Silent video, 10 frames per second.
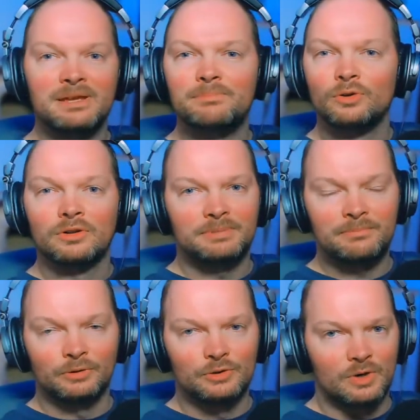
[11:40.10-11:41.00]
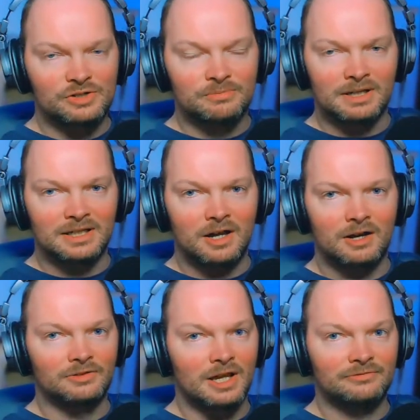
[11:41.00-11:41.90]
People people who watch my
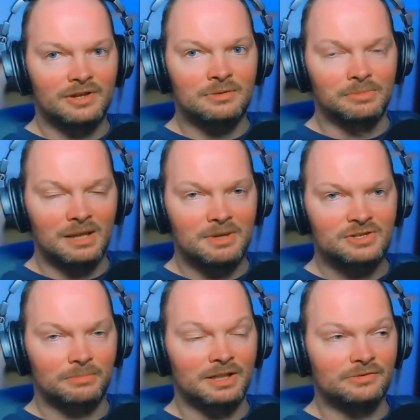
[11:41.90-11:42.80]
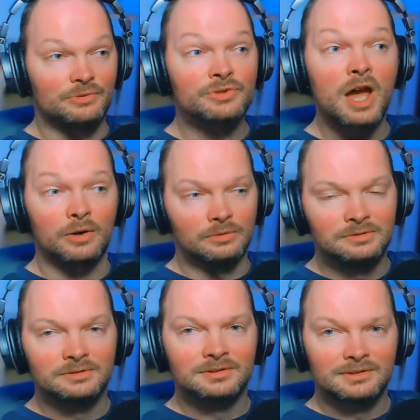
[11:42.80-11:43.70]
Half Life and Black Mesa playthroughs know
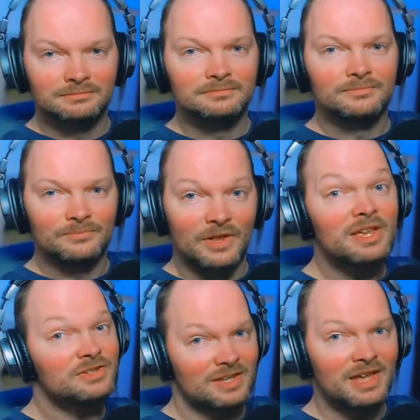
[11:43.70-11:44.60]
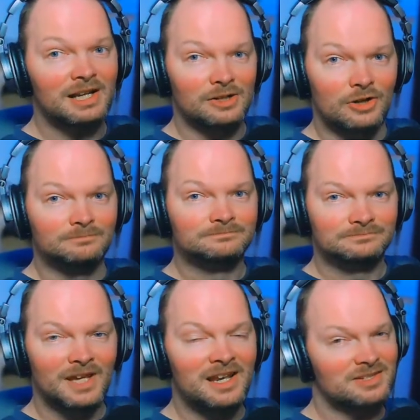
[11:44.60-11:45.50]
that they see that a lot,
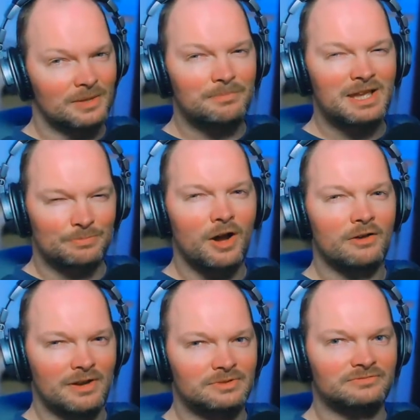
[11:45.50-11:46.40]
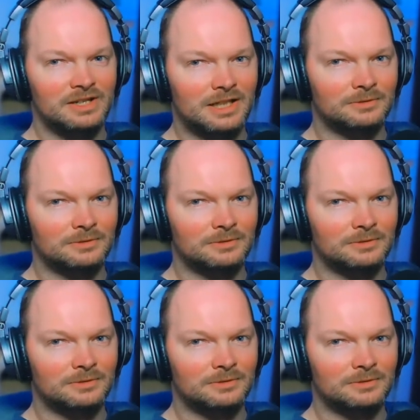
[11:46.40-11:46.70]
and it's the best part of every video.